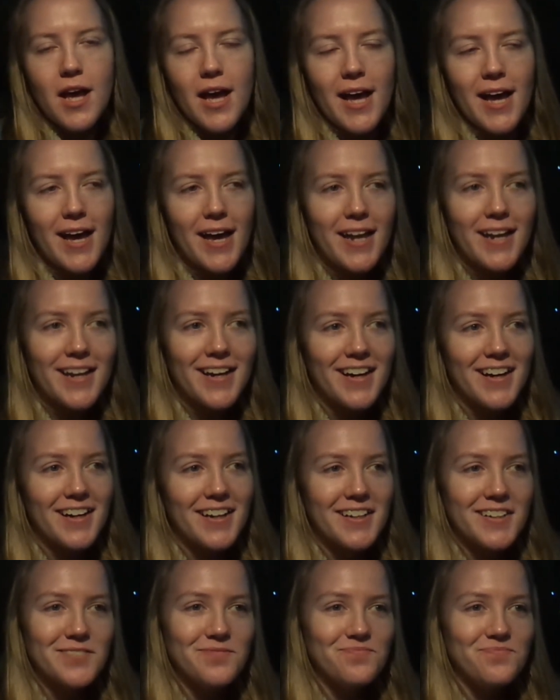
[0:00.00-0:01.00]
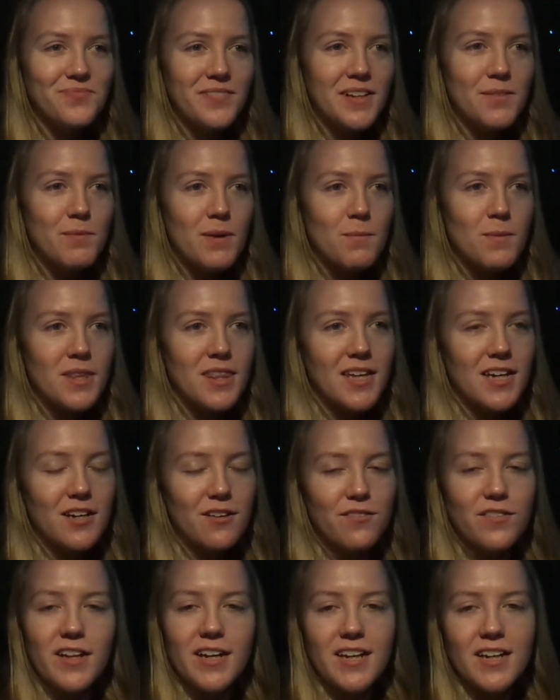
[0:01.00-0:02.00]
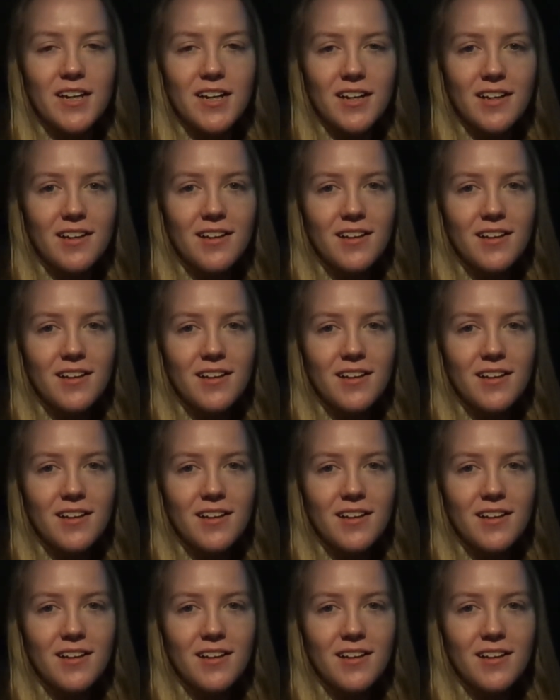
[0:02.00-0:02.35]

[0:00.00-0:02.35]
And it made me think of like,